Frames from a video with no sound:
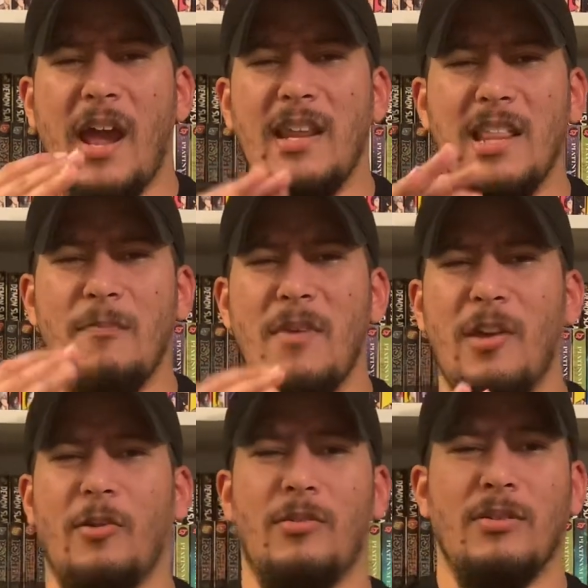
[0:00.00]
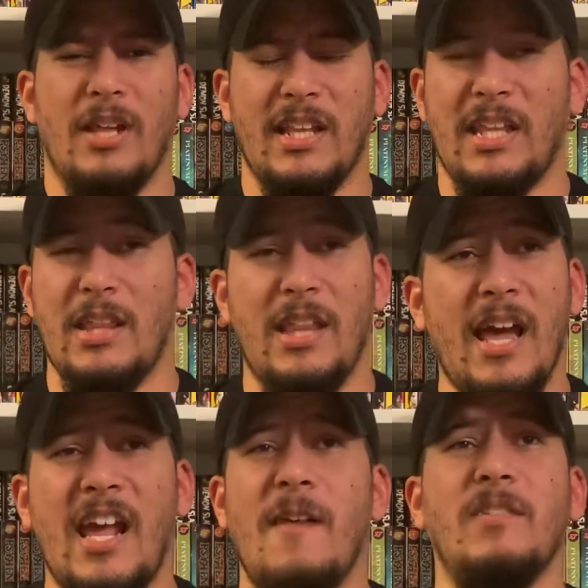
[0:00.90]
in the middle. Like,
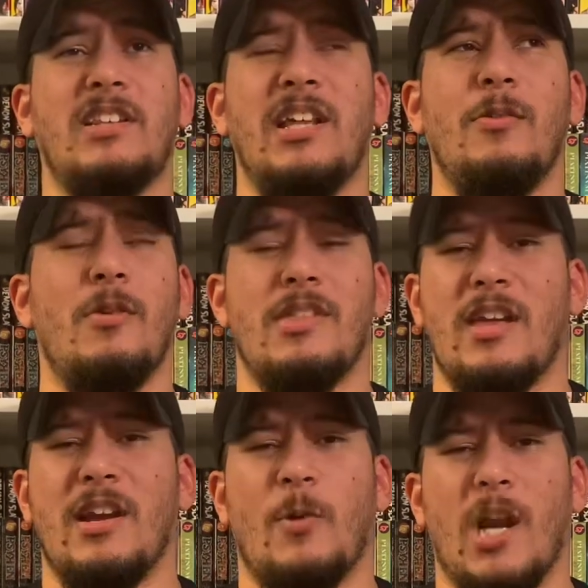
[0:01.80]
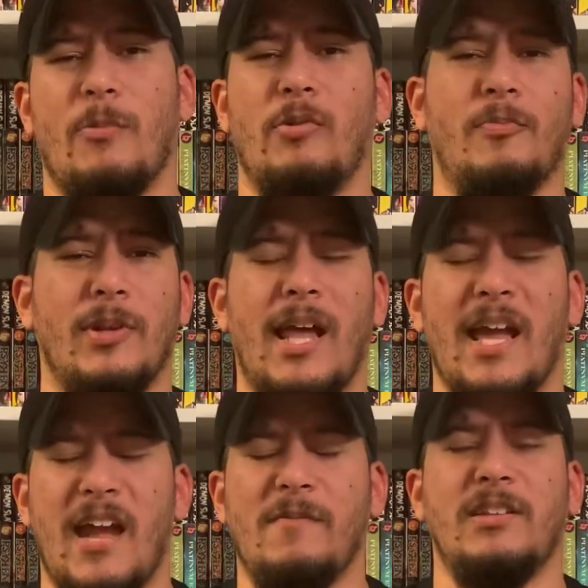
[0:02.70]
not everything was incredible, but
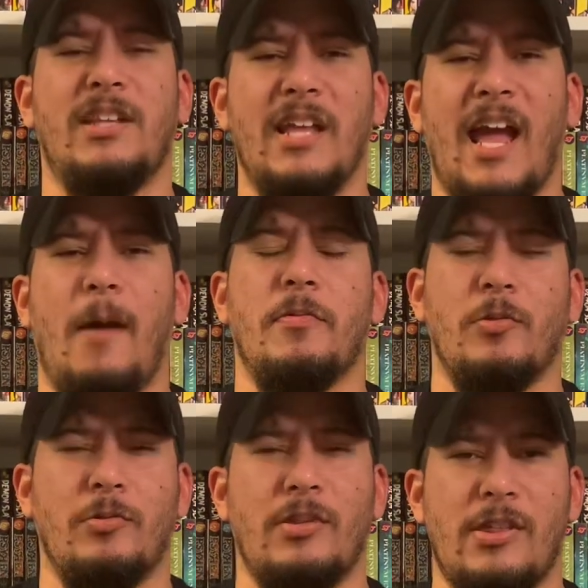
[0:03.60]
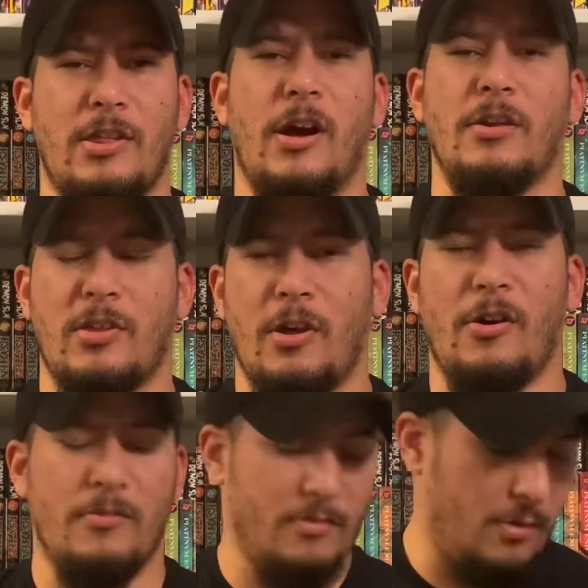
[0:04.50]
not everything absolutely sucked.
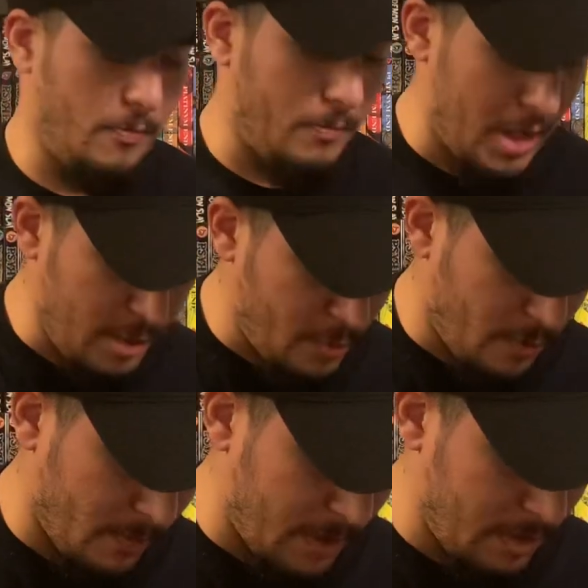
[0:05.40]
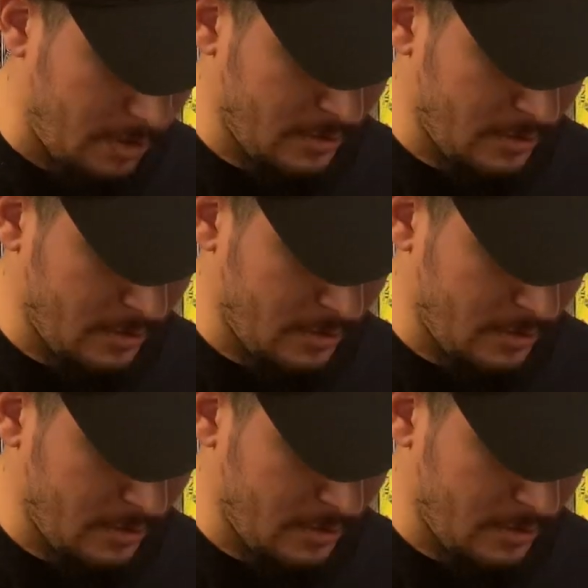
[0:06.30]
So, bless you, Bubby.